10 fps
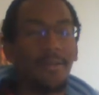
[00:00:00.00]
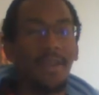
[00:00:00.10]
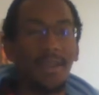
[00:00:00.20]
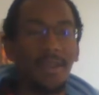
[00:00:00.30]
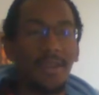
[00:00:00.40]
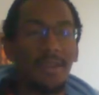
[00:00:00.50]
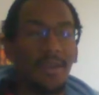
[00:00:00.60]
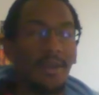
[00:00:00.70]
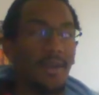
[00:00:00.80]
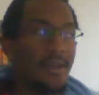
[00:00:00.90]
He
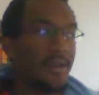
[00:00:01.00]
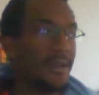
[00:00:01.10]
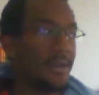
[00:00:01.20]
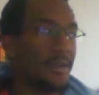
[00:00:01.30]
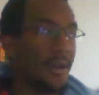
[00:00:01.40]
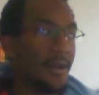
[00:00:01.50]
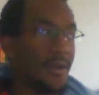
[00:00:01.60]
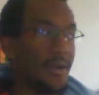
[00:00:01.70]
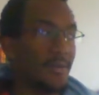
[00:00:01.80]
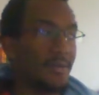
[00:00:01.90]

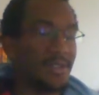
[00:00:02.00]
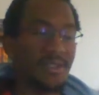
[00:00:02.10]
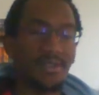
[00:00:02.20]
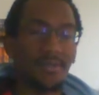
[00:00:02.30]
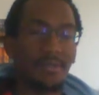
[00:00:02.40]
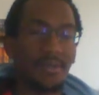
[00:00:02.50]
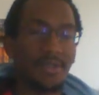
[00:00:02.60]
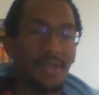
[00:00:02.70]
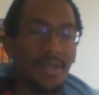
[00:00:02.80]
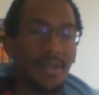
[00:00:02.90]

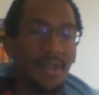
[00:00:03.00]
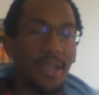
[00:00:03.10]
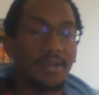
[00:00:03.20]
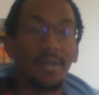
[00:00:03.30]
has